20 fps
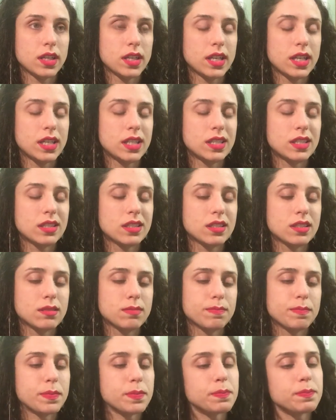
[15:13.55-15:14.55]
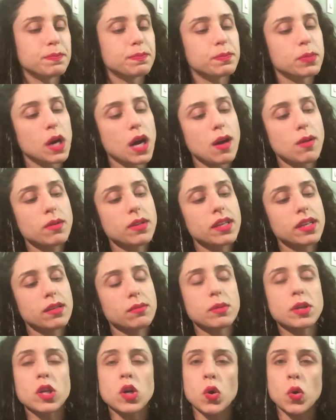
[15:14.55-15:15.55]
it's probably gonna
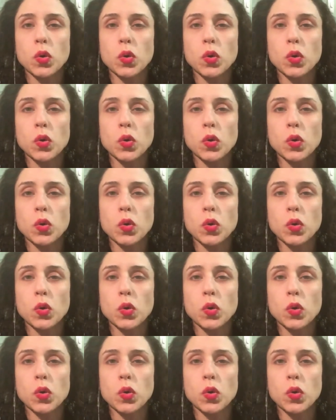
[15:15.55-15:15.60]
be an